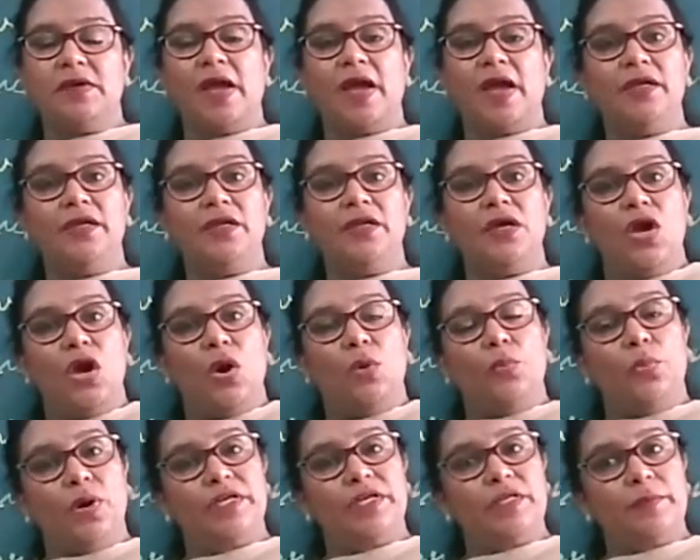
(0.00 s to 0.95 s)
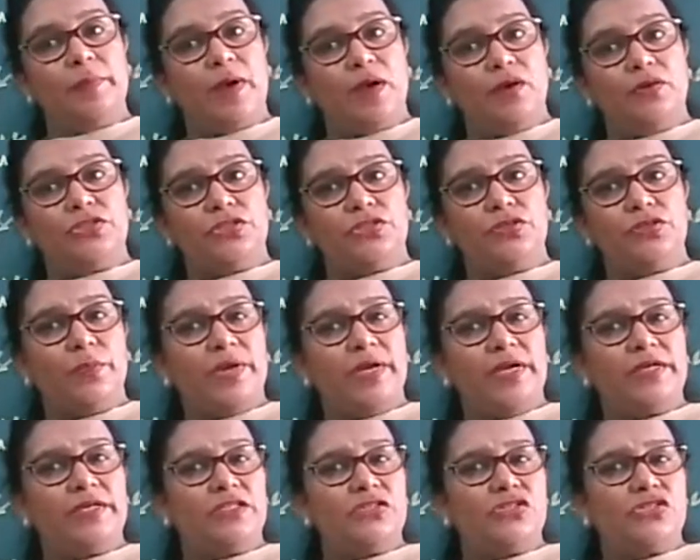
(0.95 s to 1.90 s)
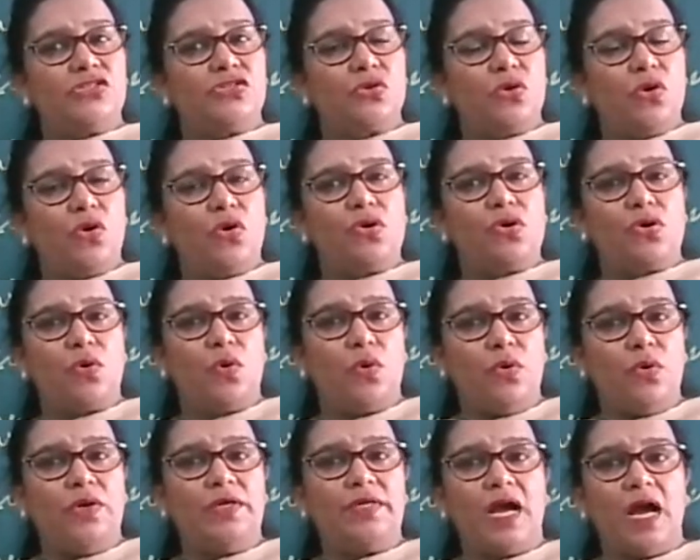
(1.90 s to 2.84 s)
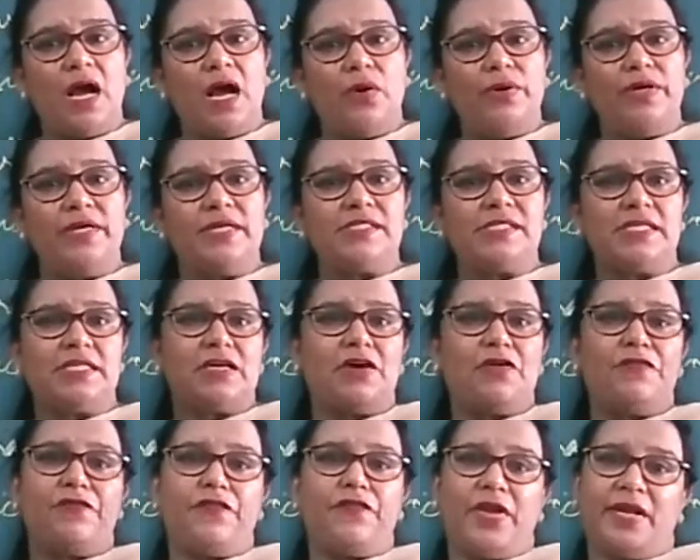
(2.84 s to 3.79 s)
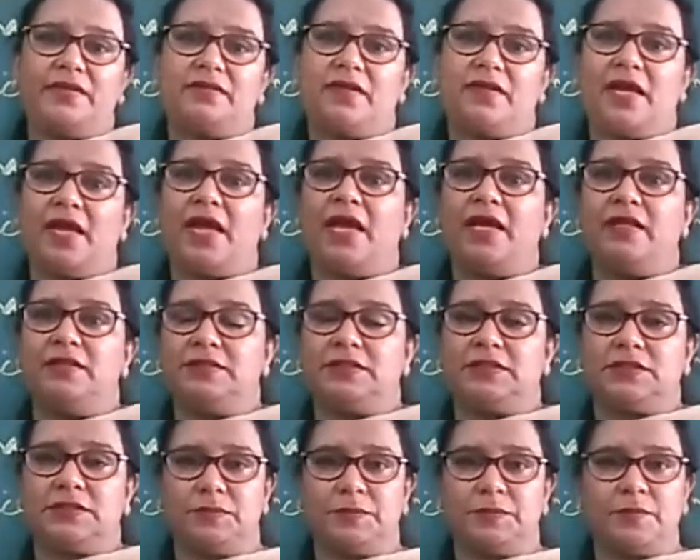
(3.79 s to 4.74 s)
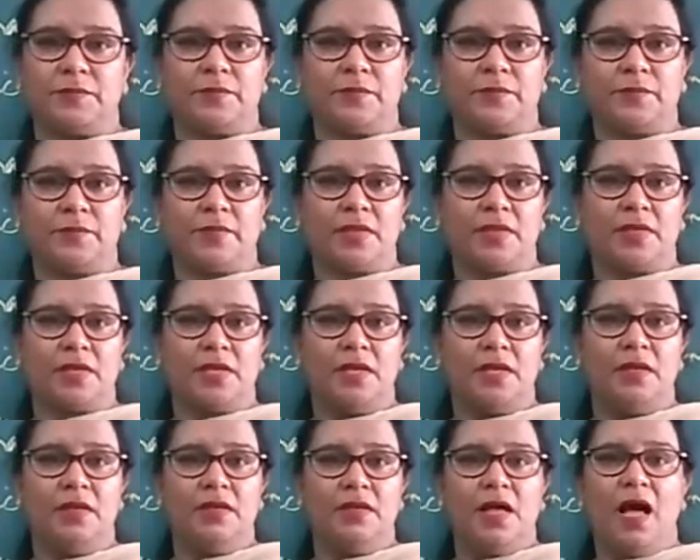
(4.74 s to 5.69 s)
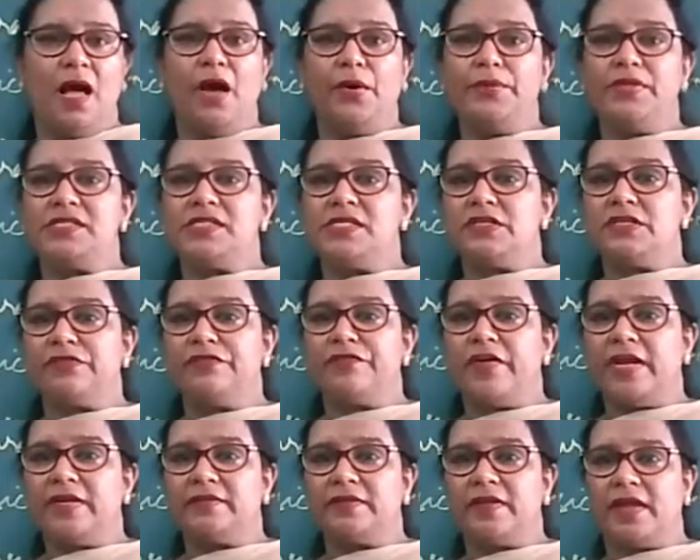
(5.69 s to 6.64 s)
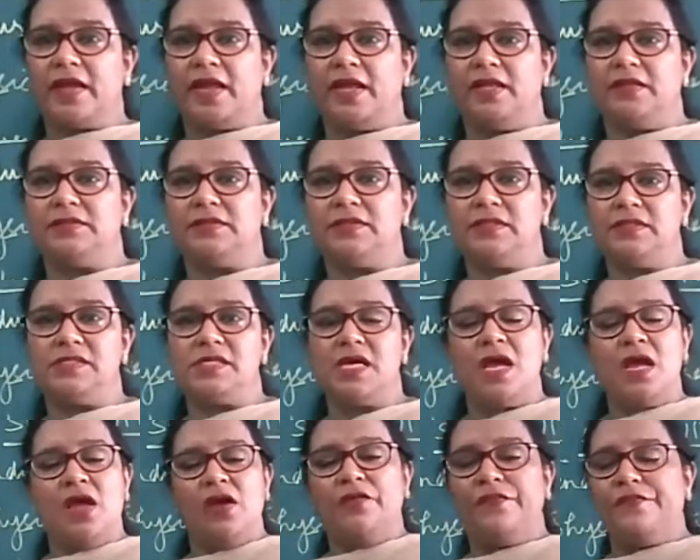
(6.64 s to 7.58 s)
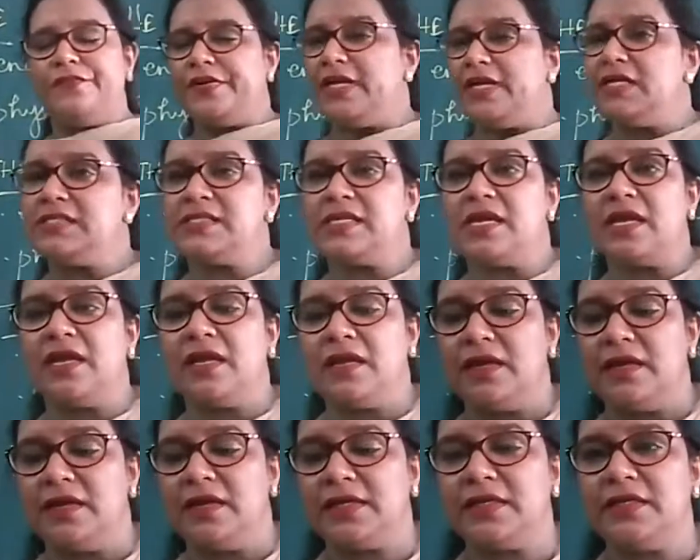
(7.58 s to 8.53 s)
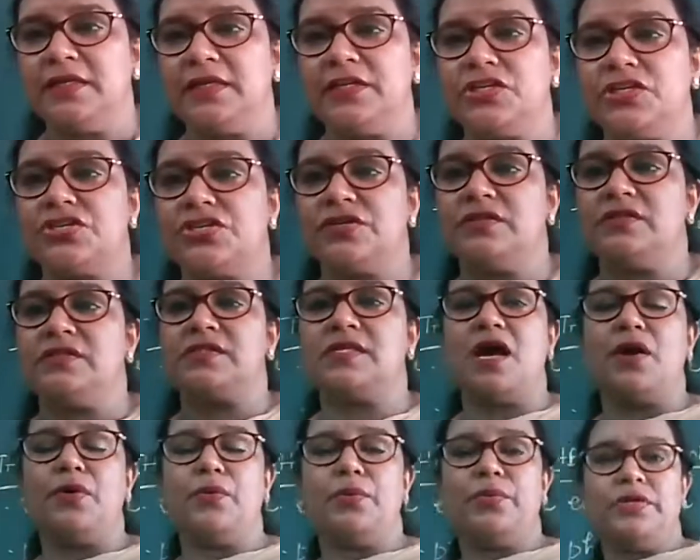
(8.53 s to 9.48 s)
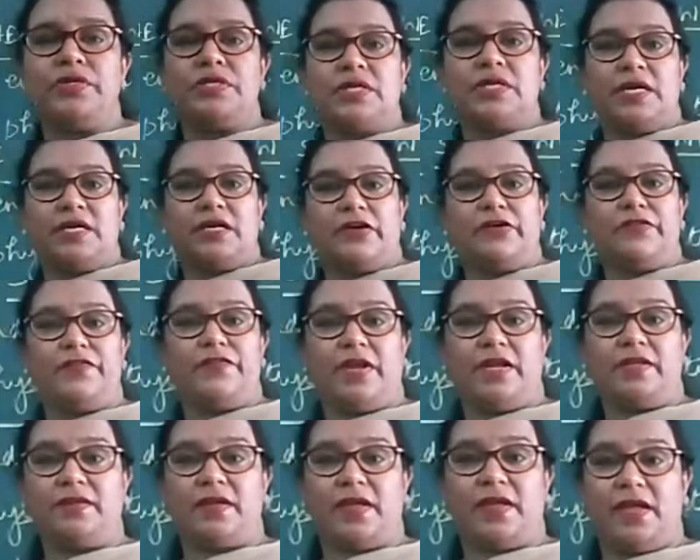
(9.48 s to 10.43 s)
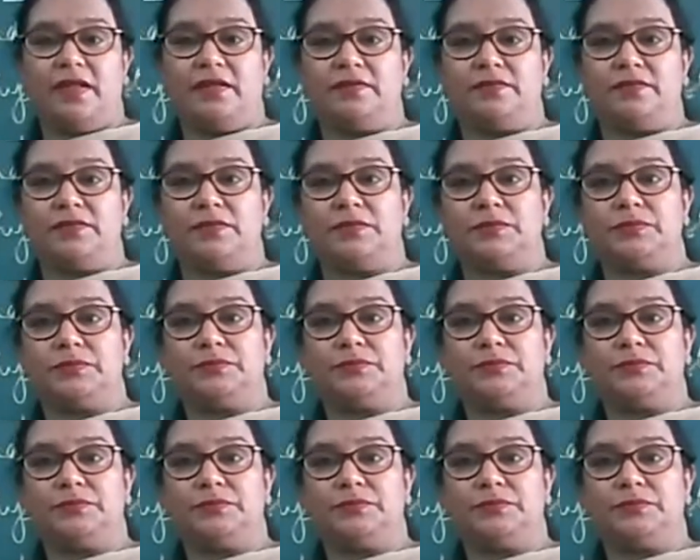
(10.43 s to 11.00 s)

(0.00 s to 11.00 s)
And what about, you know, when it is so cold, how does it affect the health? How does it affect their health? These freezing conditions, how would it affect their health?